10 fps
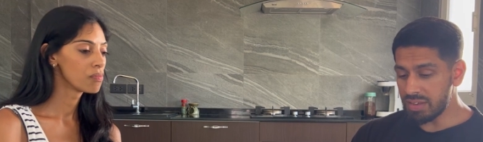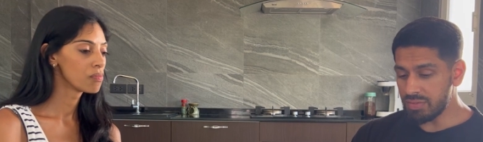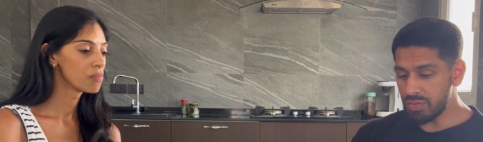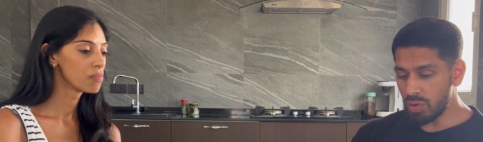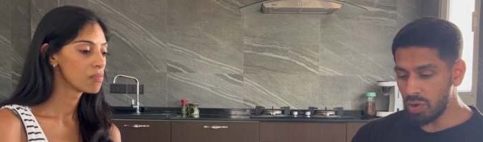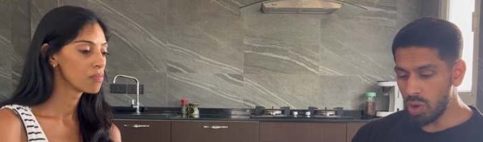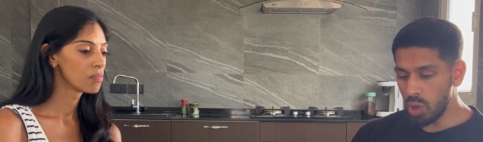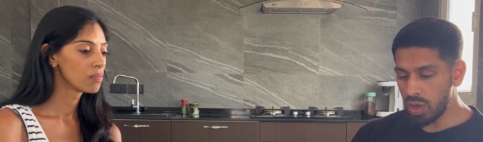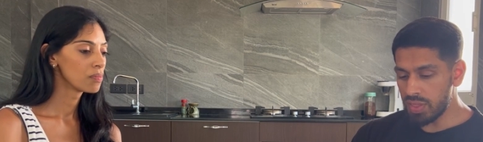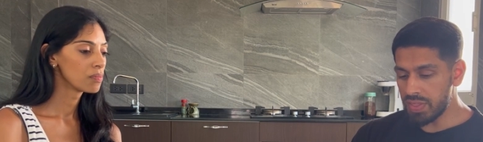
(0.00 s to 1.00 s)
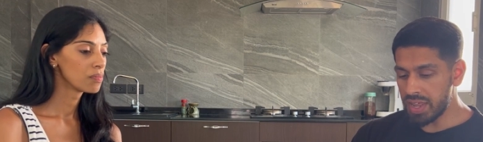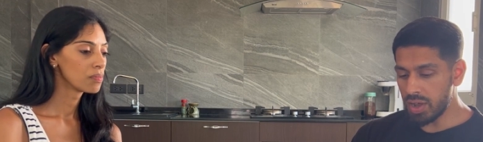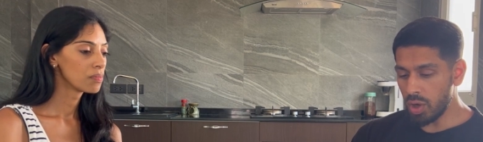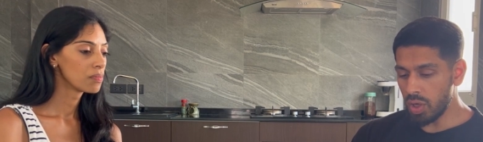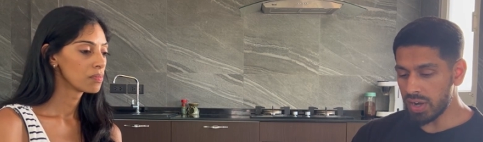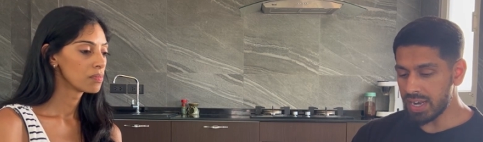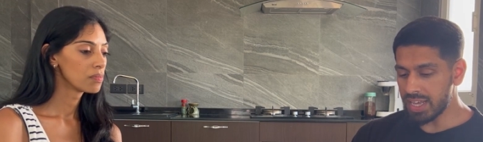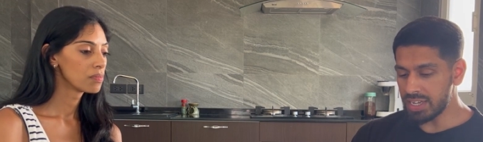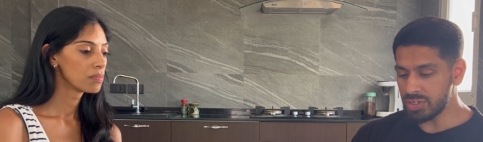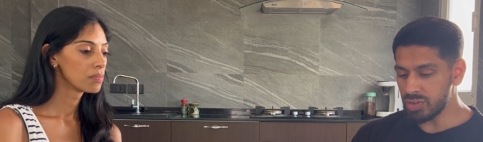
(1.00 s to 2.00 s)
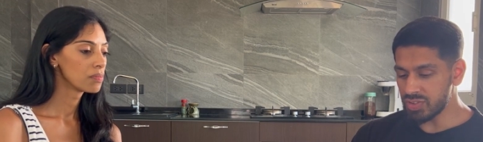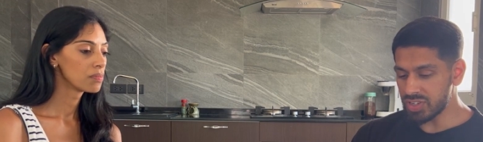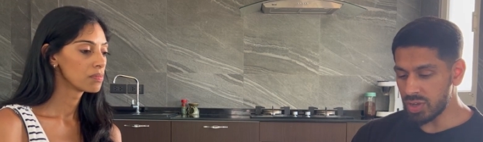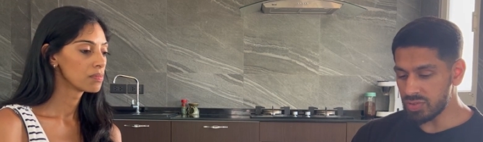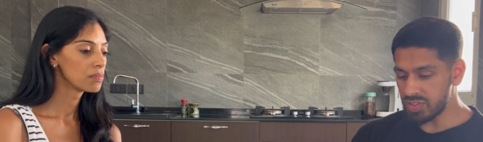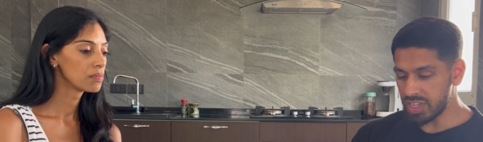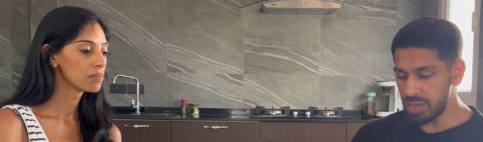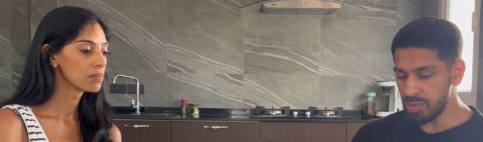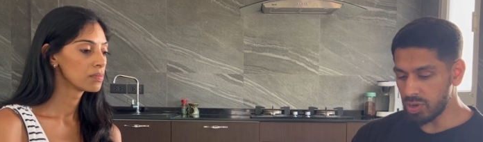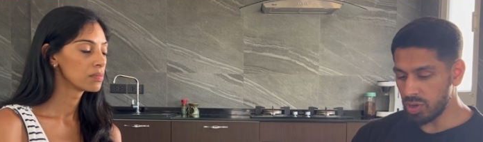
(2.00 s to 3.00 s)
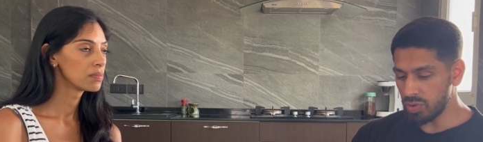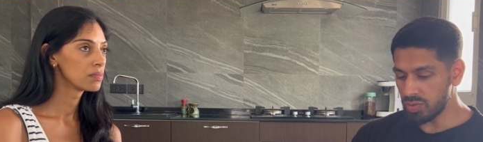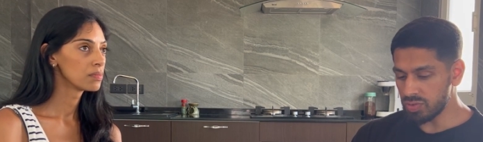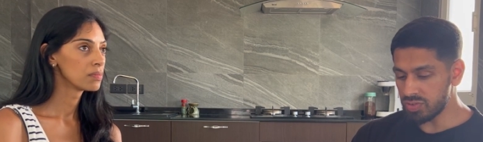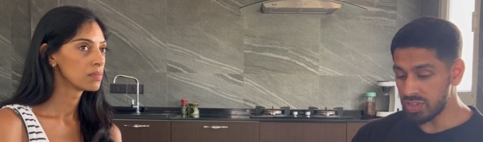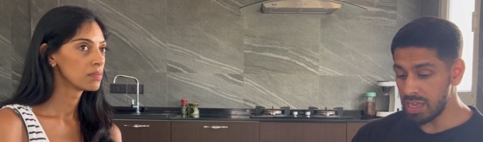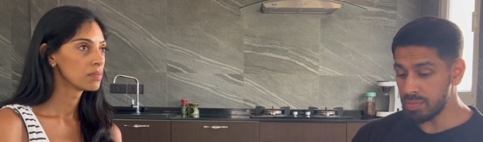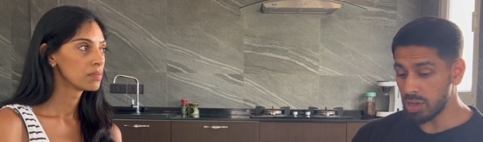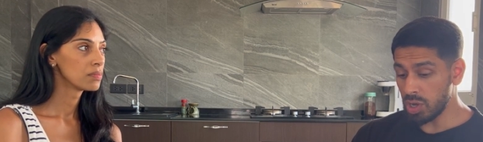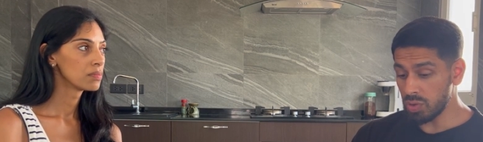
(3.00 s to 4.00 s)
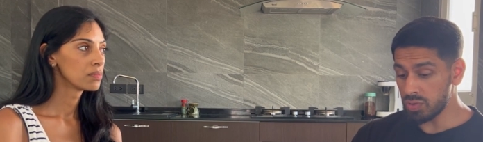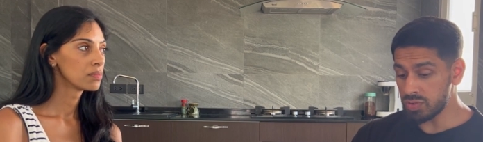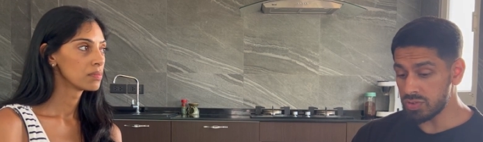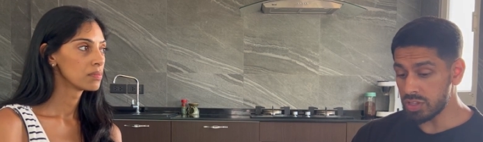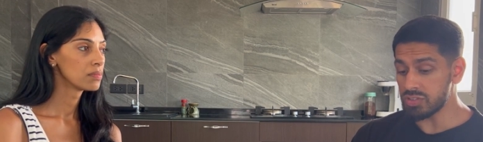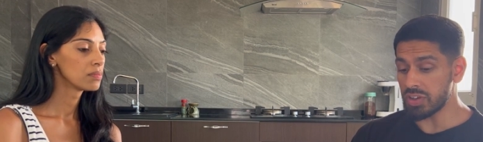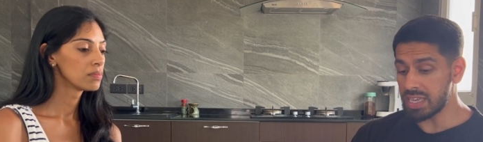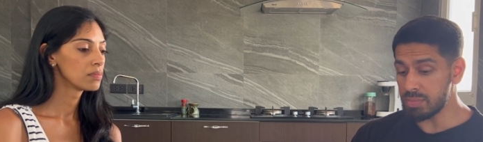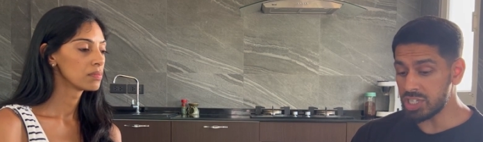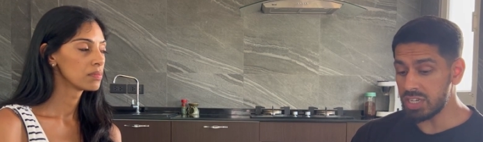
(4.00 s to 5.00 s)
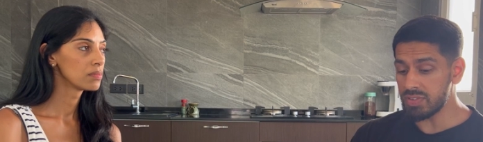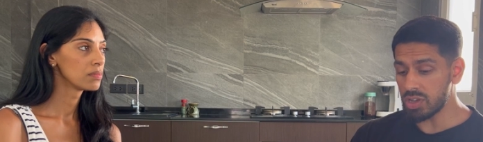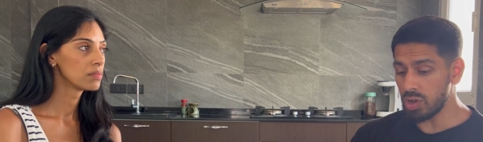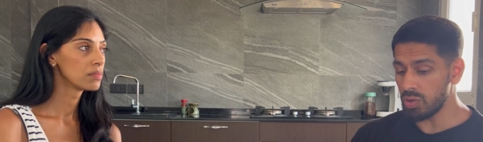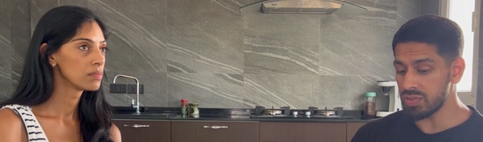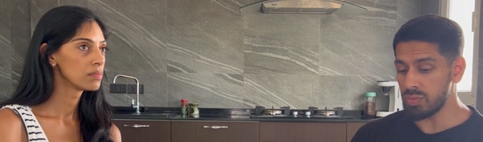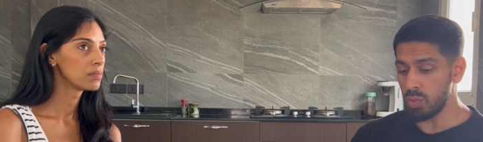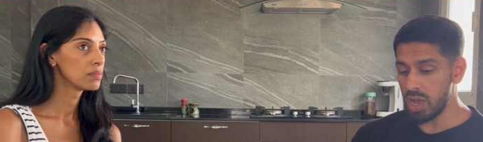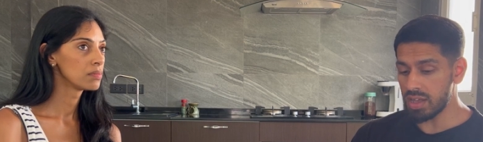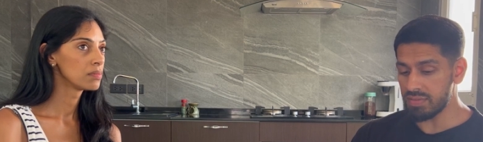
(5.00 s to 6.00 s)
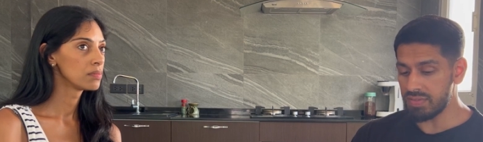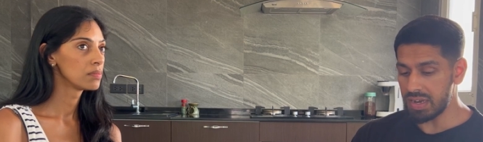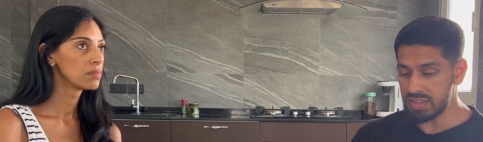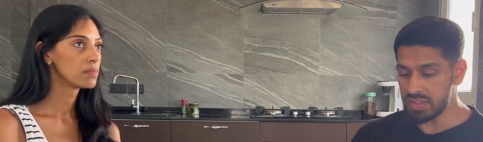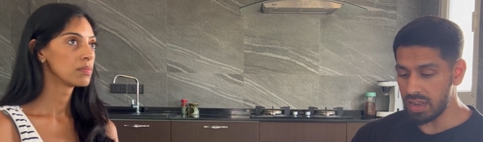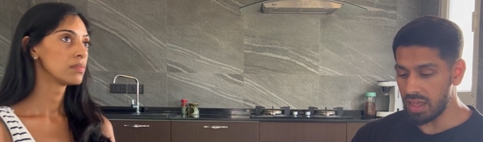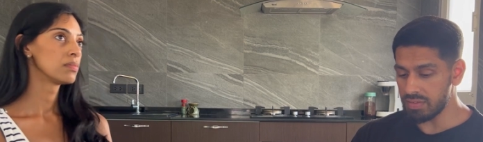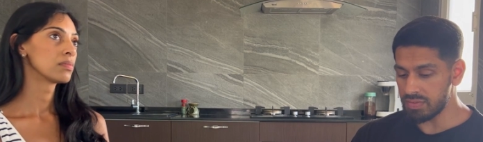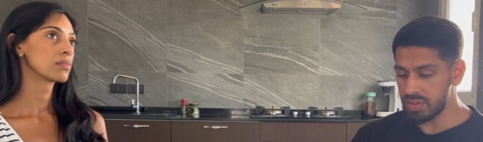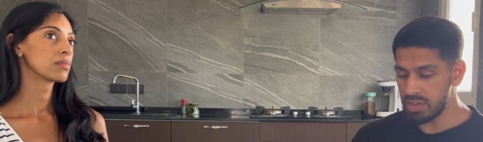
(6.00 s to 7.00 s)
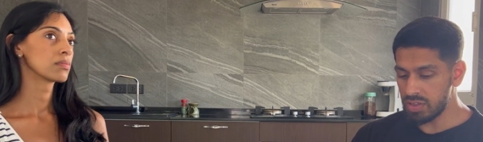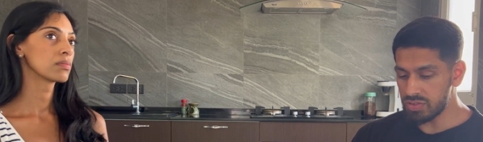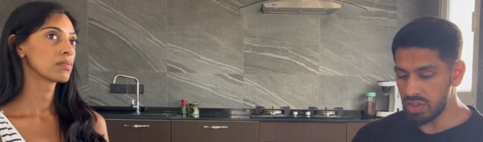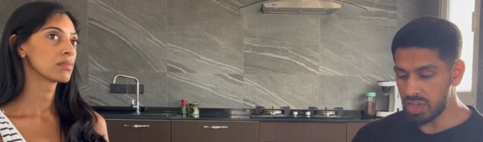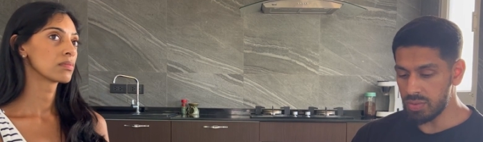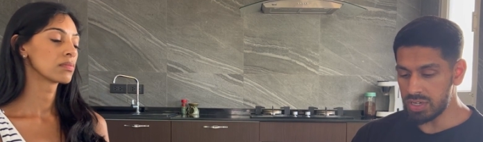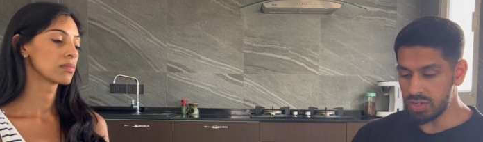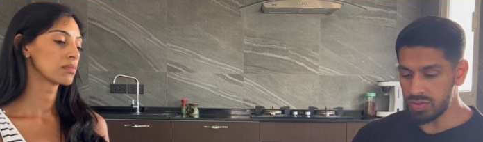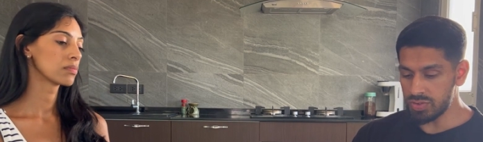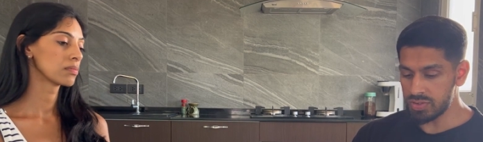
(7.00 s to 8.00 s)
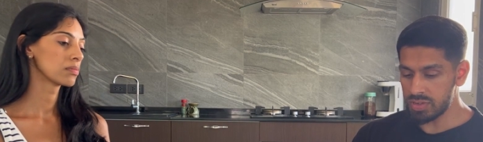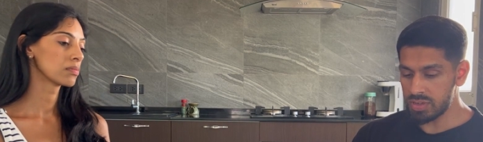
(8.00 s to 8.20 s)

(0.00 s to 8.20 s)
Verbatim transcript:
Speaker 1: for longer than a holiday, do's and don'ts to keep your goals, keep your goals, no, sorry, keep achieving your goals in work, fitness, and life. So go with do's.